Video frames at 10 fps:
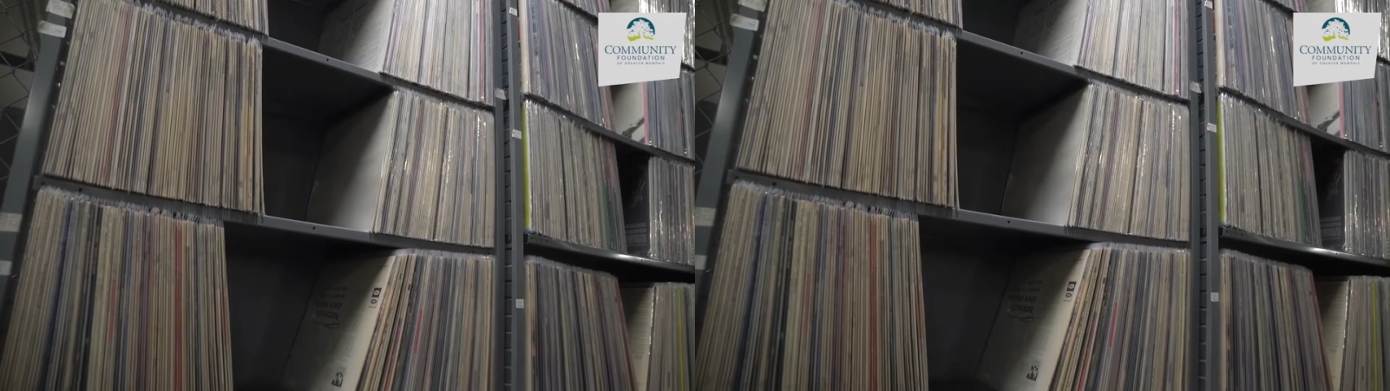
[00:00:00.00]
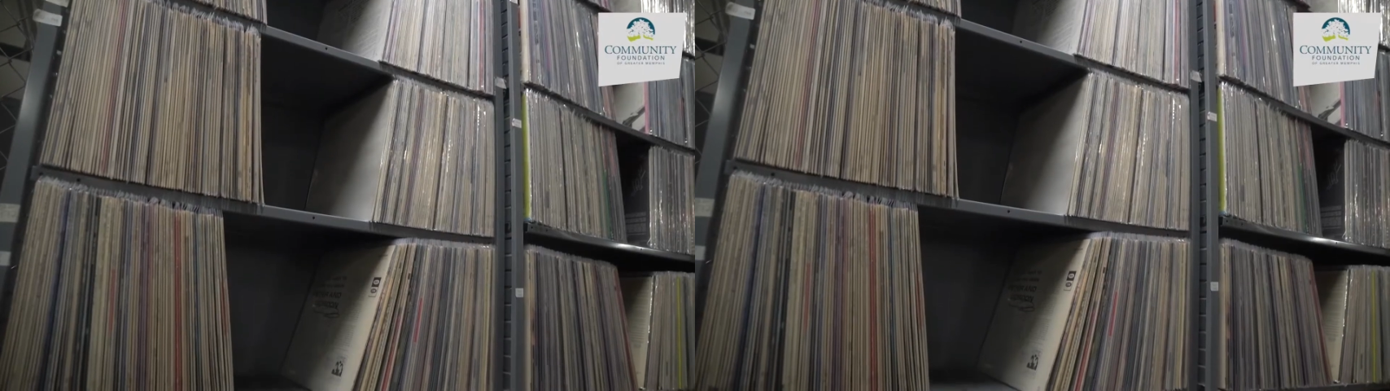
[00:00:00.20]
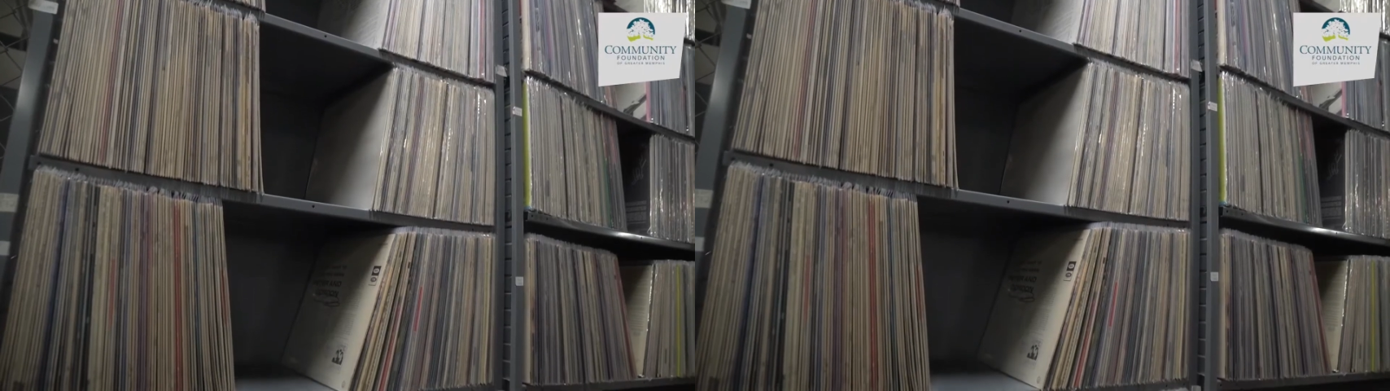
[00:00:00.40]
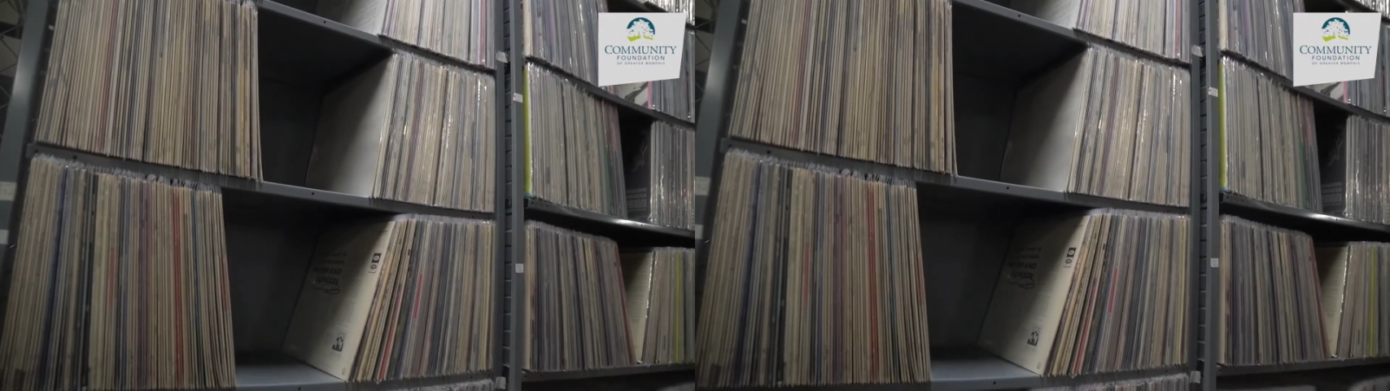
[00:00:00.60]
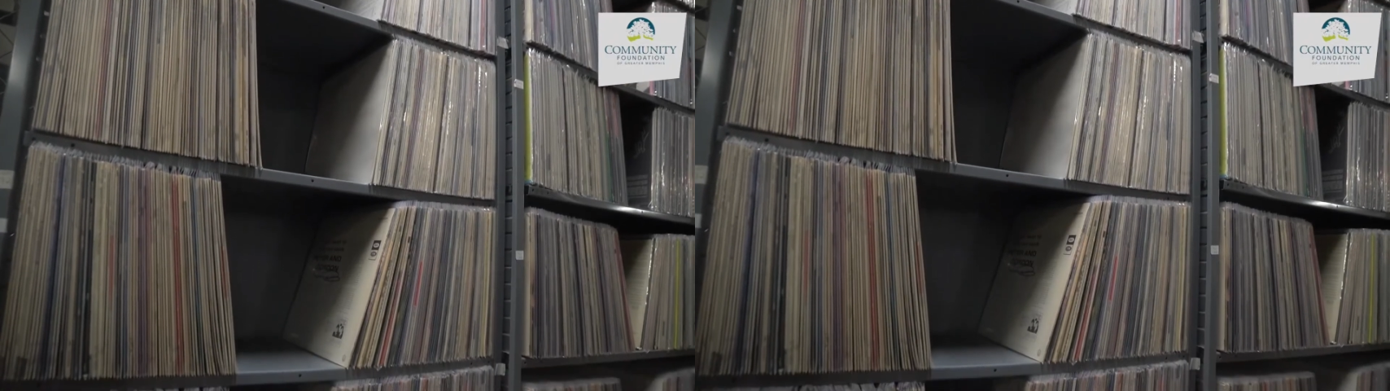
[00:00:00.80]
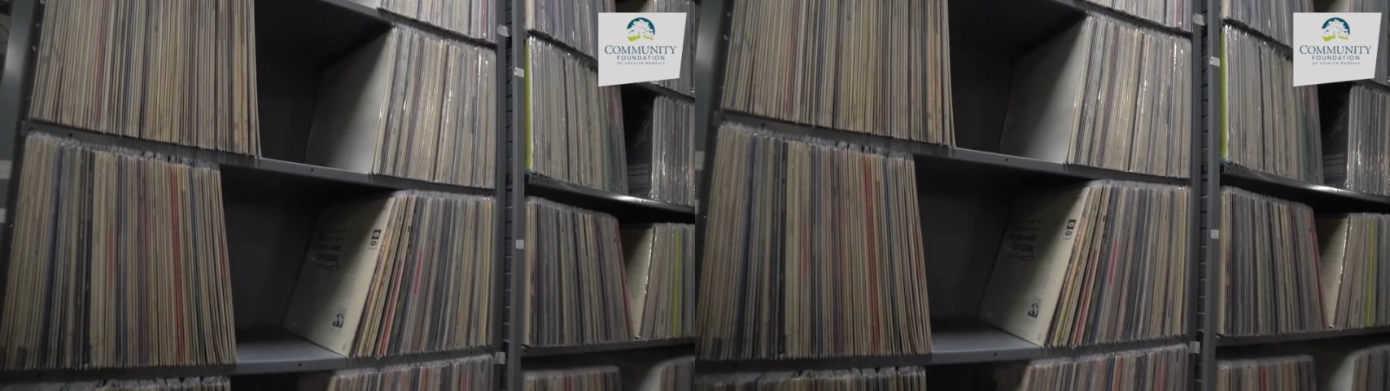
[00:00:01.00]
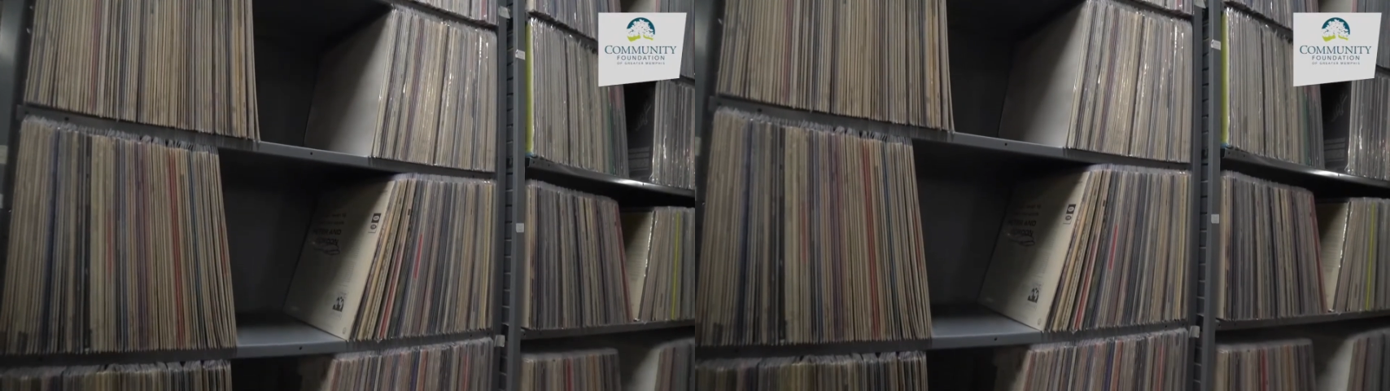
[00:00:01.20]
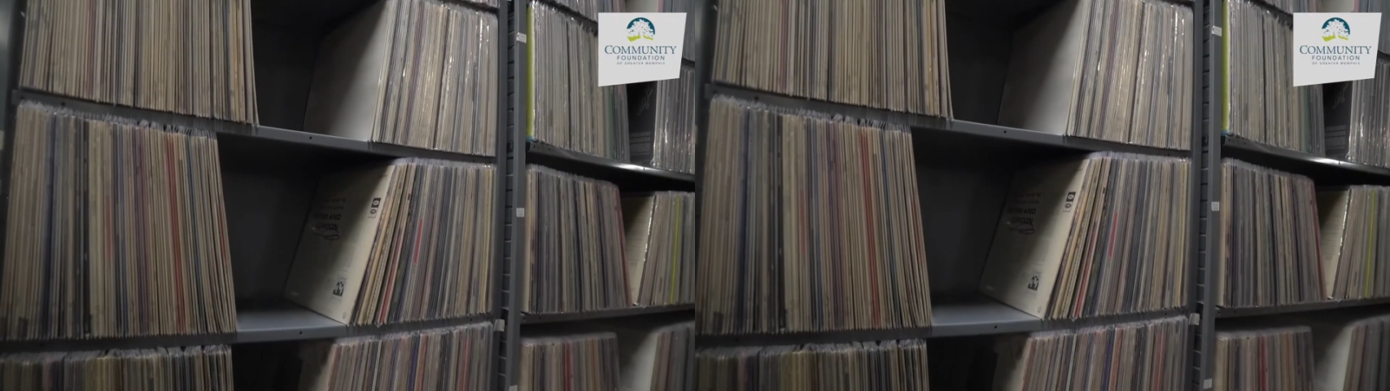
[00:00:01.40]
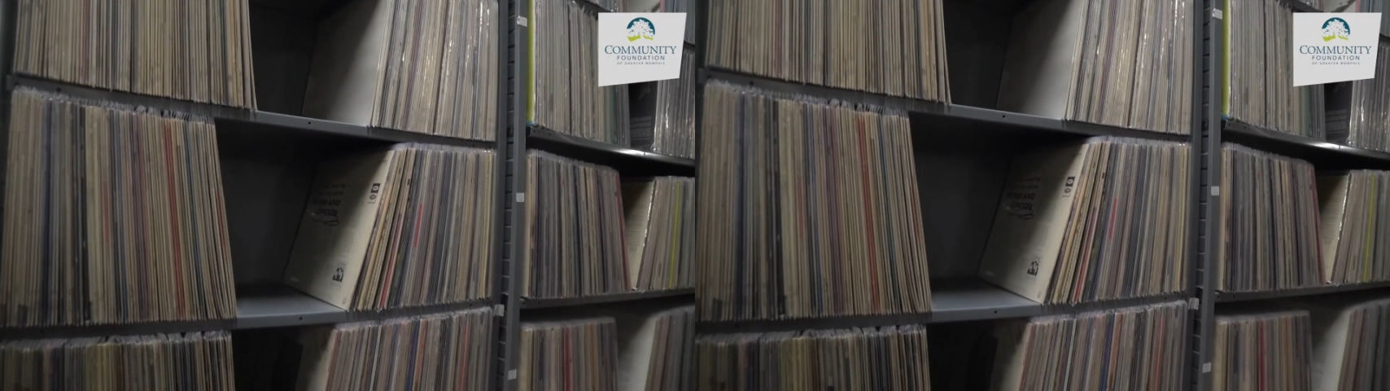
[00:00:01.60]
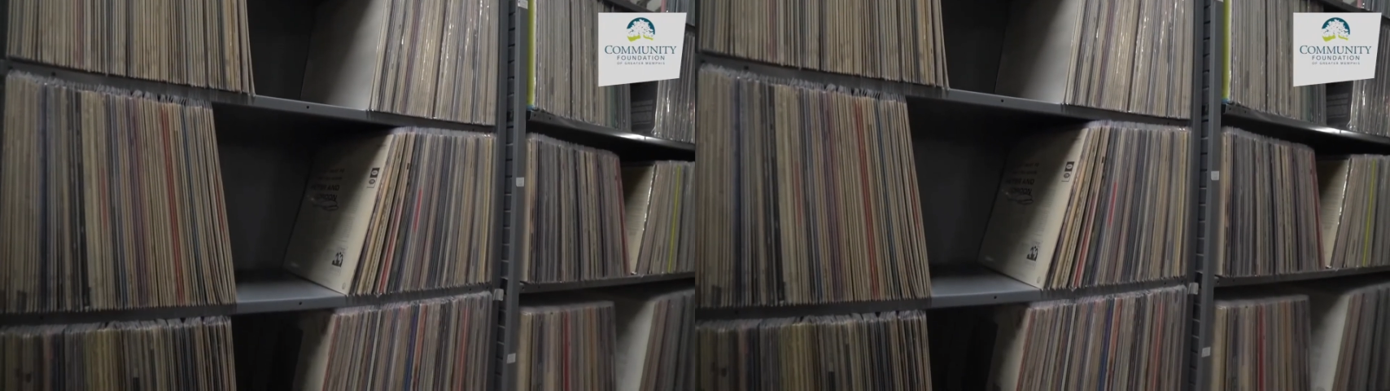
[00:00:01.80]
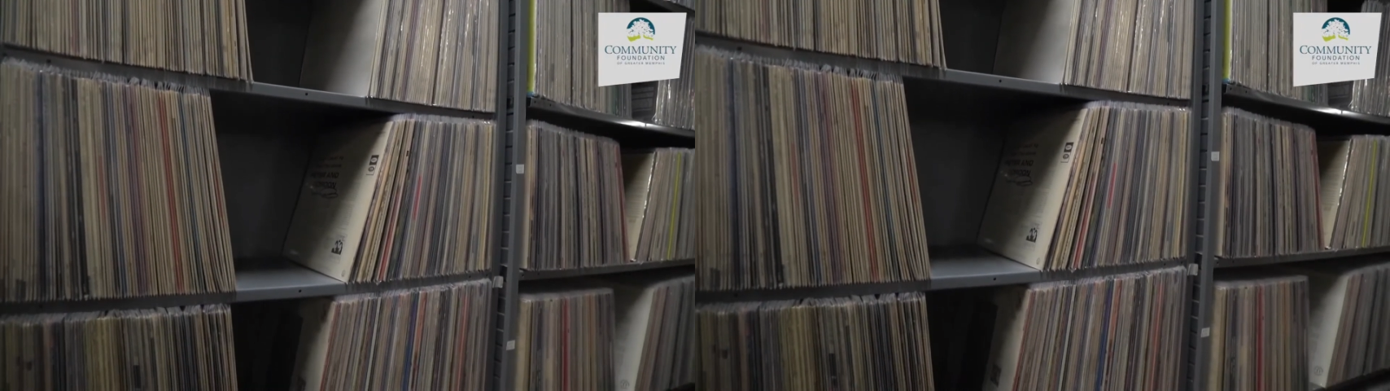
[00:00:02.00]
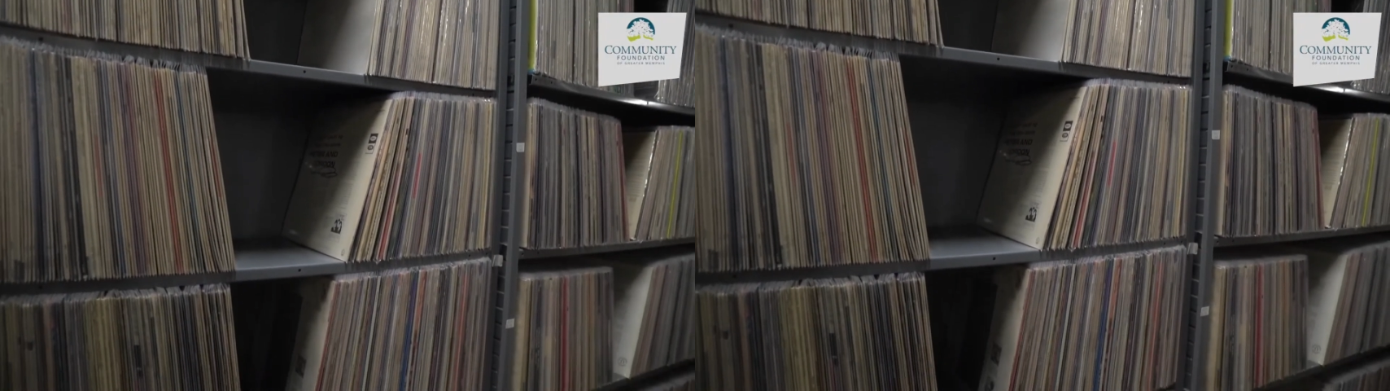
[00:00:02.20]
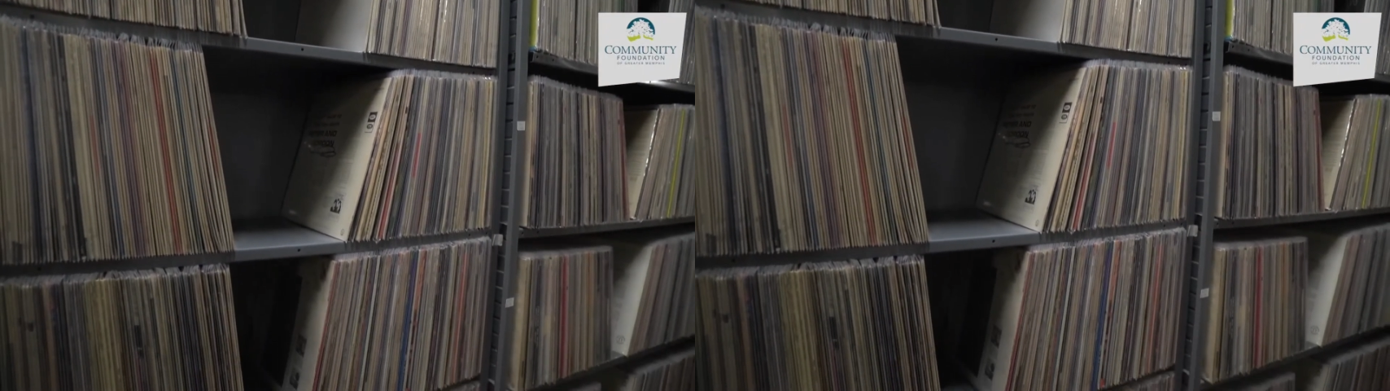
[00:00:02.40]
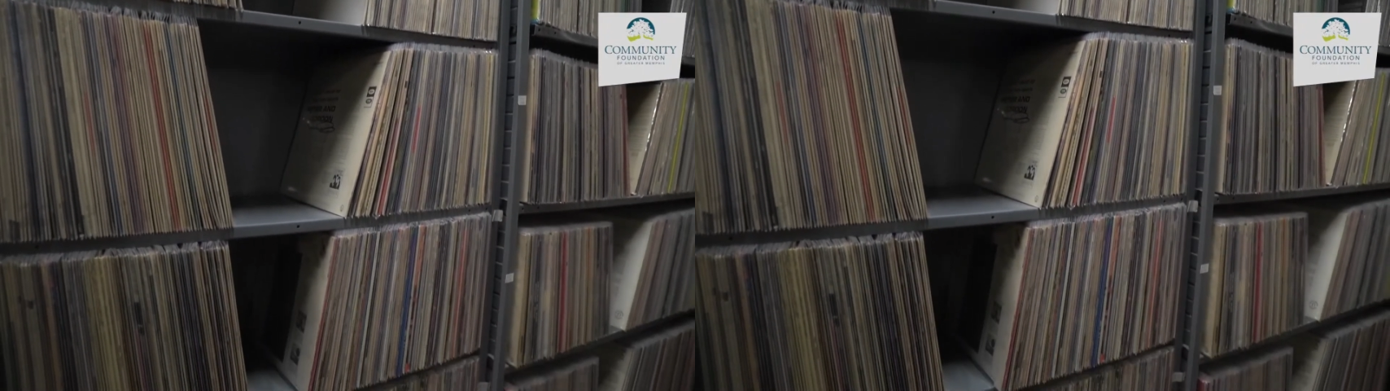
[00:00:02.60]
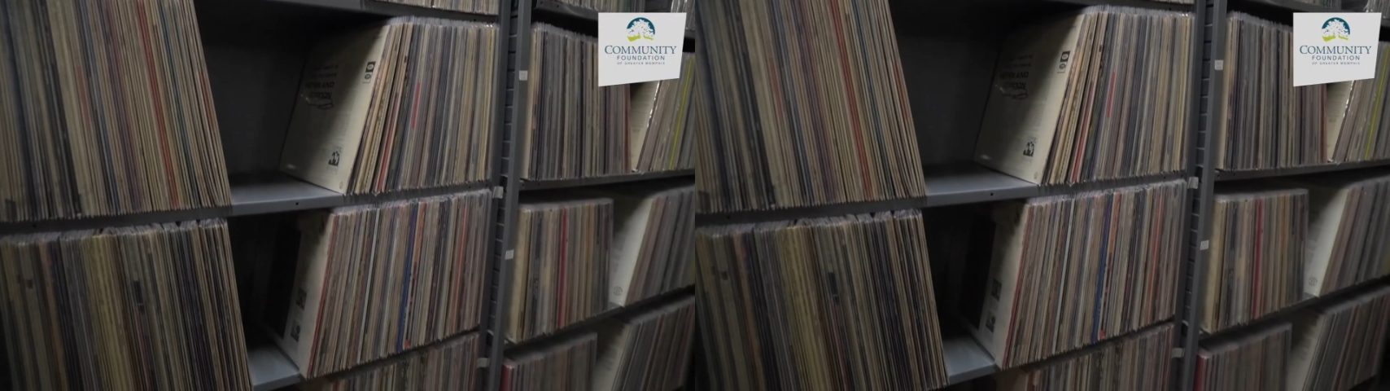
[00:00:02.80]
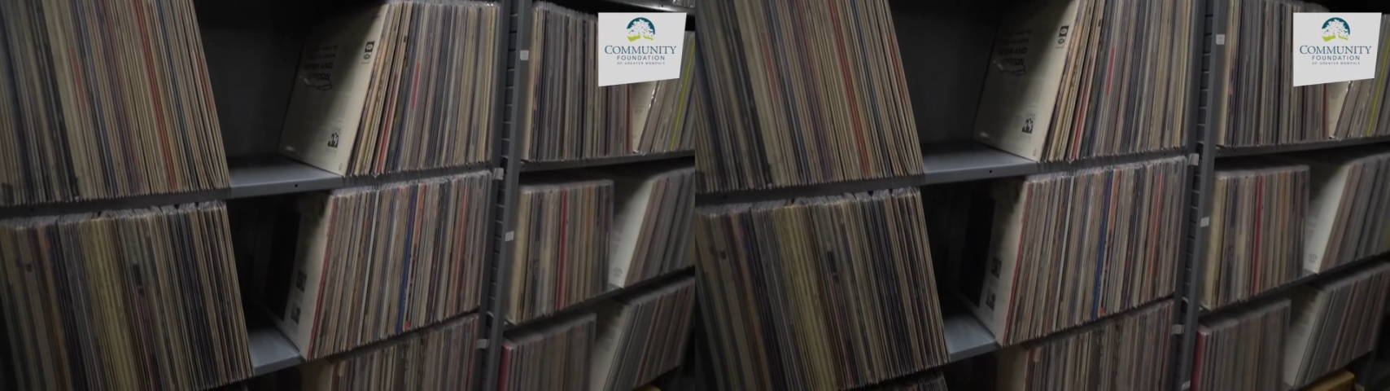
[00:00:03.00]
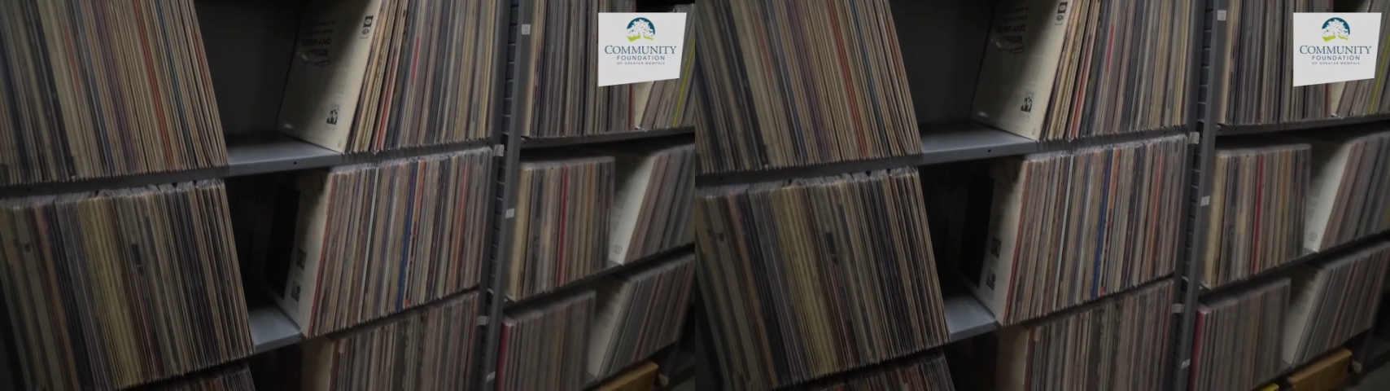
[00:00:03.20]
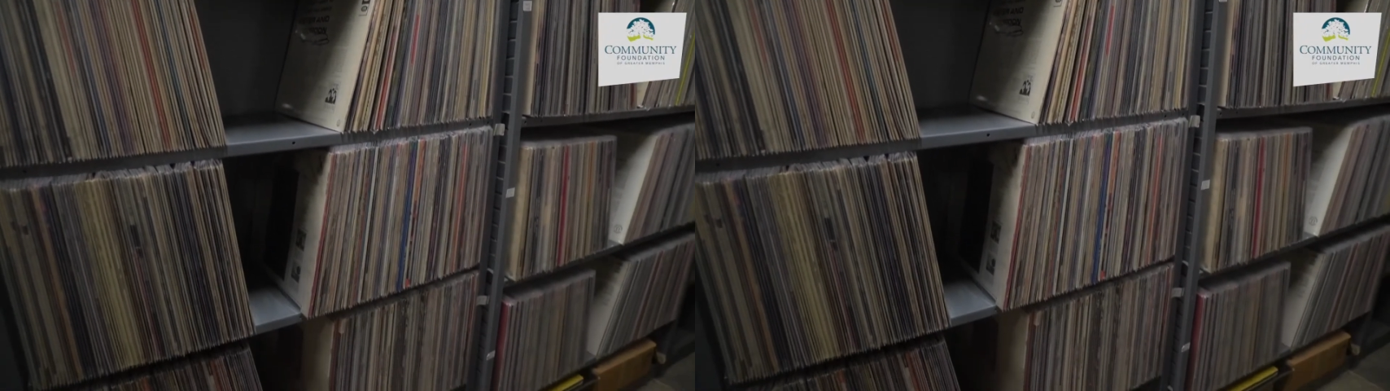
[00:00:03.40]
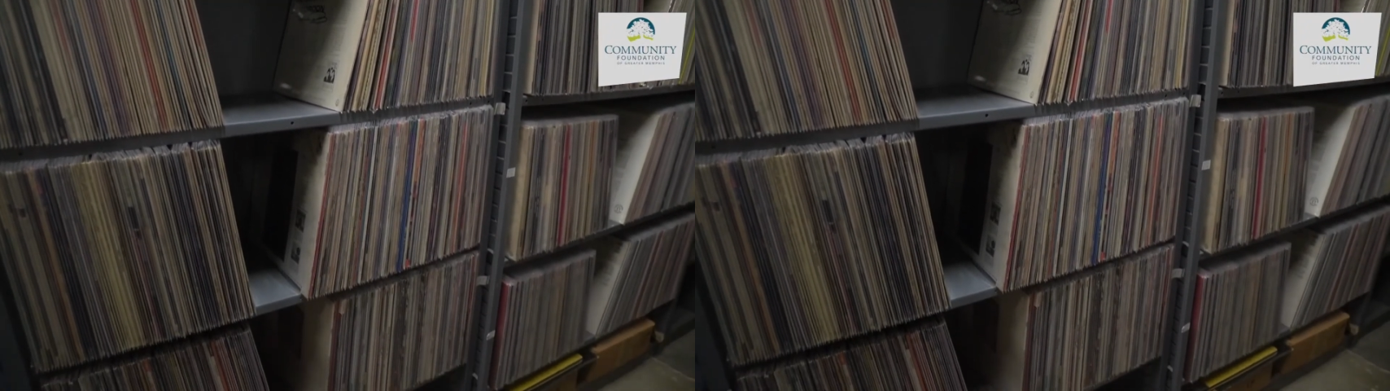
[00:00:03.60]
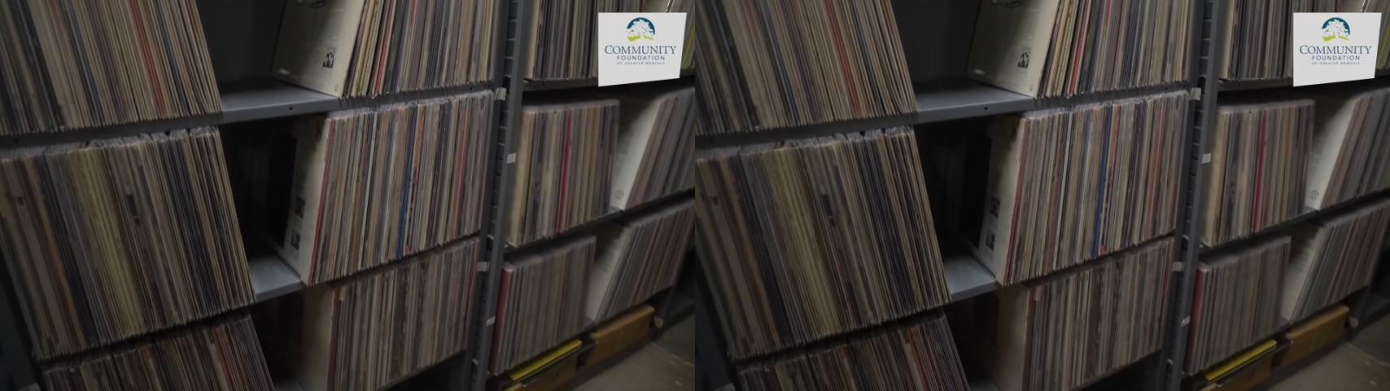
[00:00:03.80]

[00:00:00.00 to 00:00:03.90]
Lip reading: [unreadable: no face in view]